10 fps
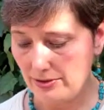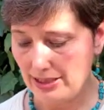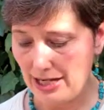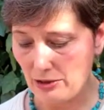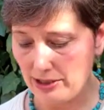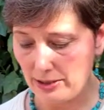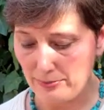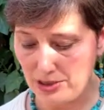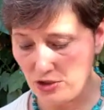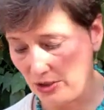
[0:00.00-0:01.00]
the area
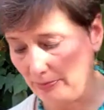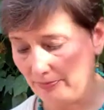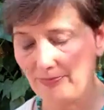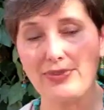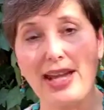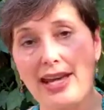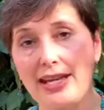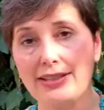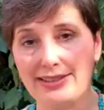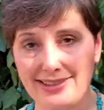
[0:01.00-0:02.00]
bishop
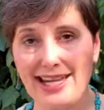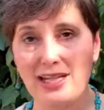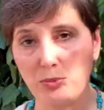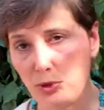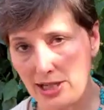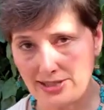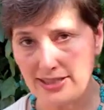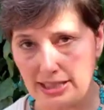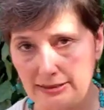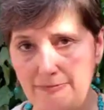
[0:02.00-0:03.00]
and stake
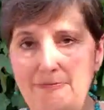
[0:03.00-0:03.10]
president.